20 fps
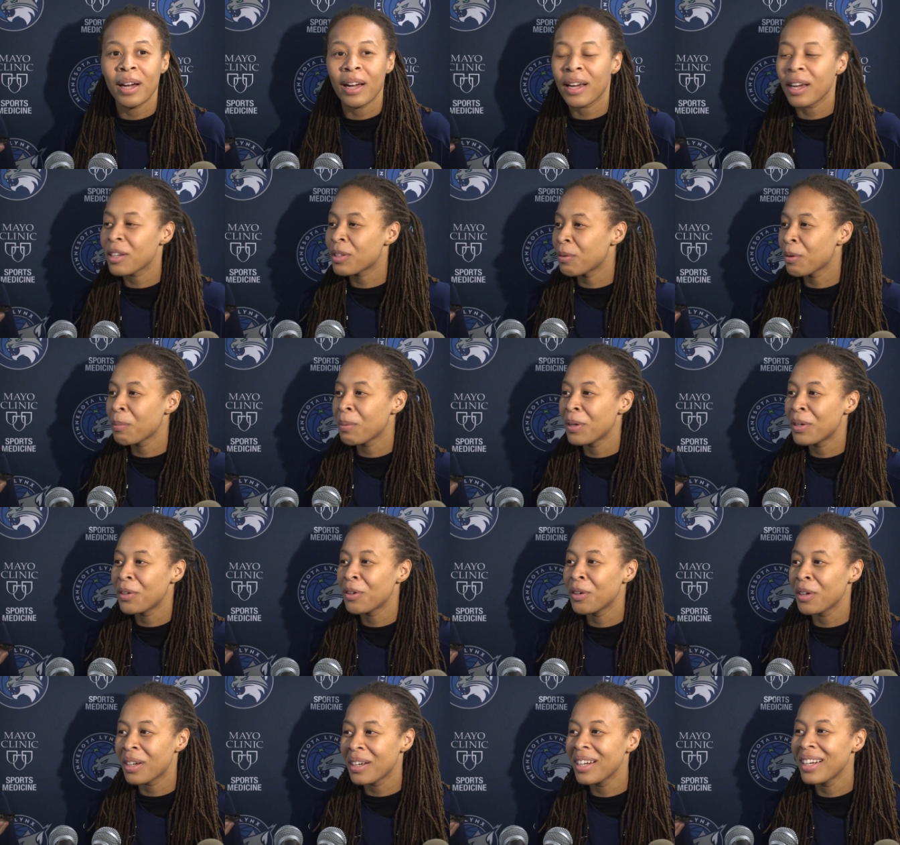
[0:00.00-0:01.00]
I guess we've been
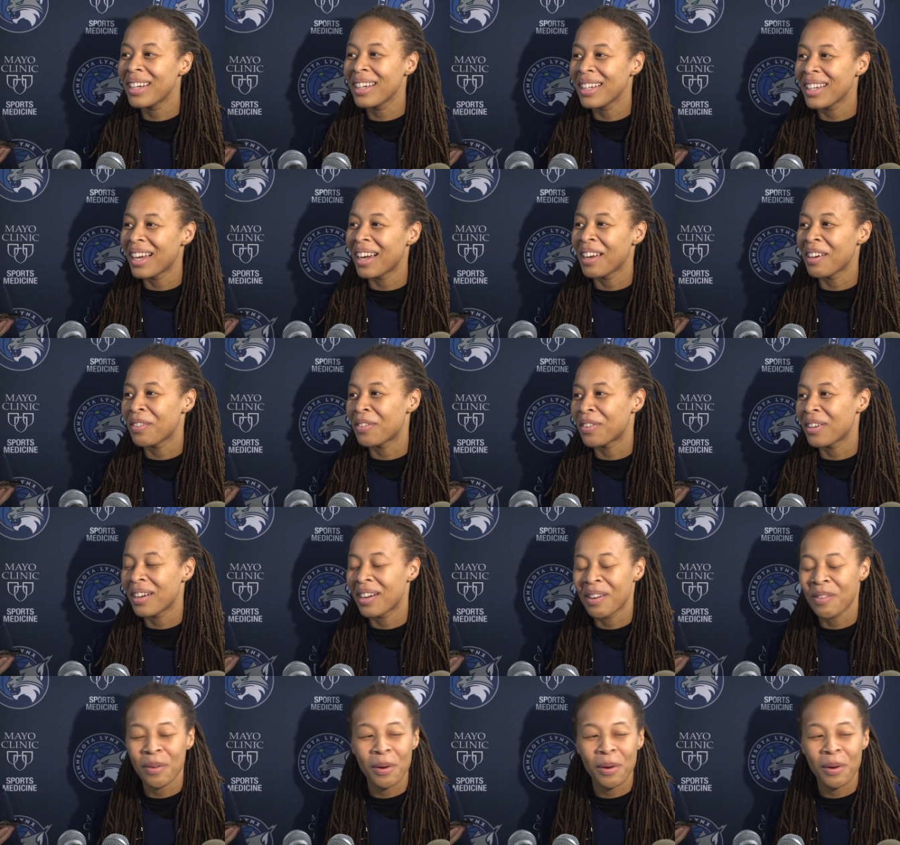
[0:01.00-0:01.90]
doing good in life, uh,